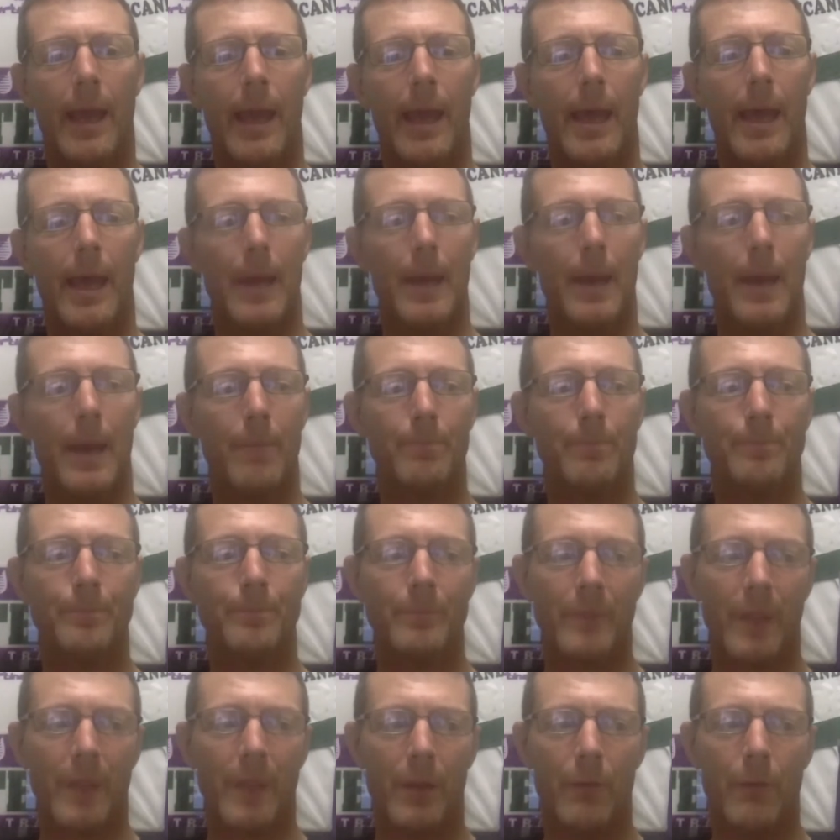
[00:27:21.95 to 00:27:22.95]
And
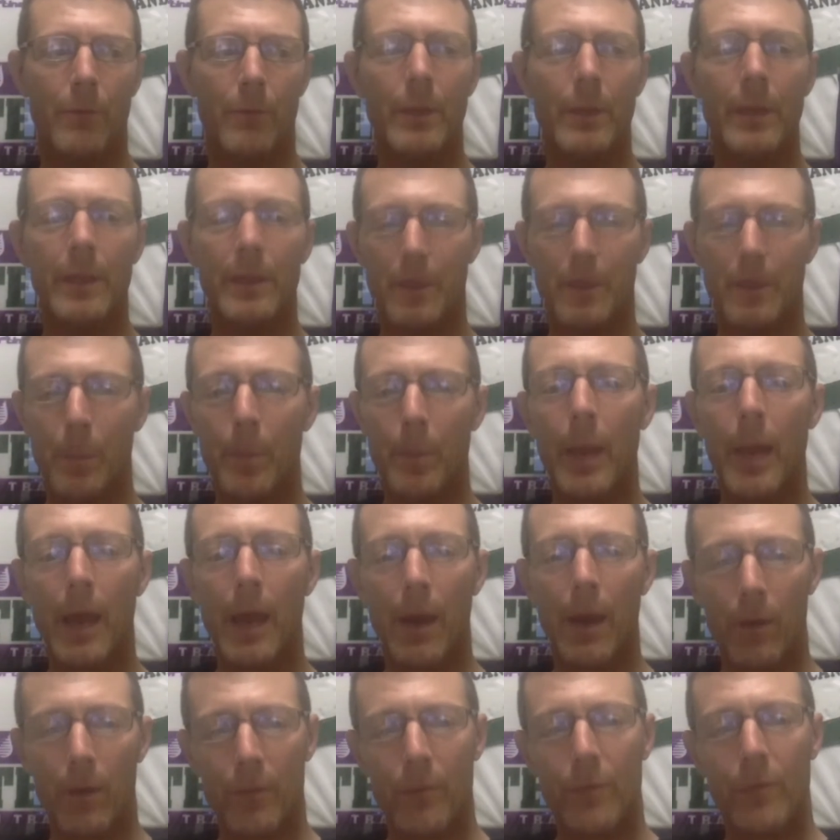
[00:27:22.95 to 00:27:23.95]
really the
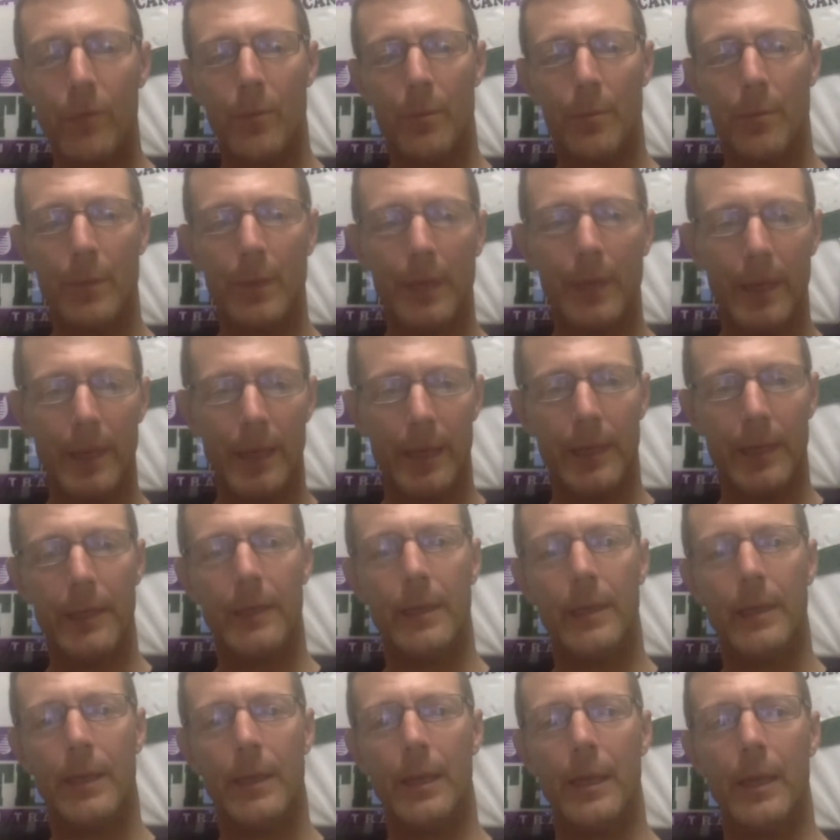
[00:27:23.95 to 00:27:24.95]
Power for me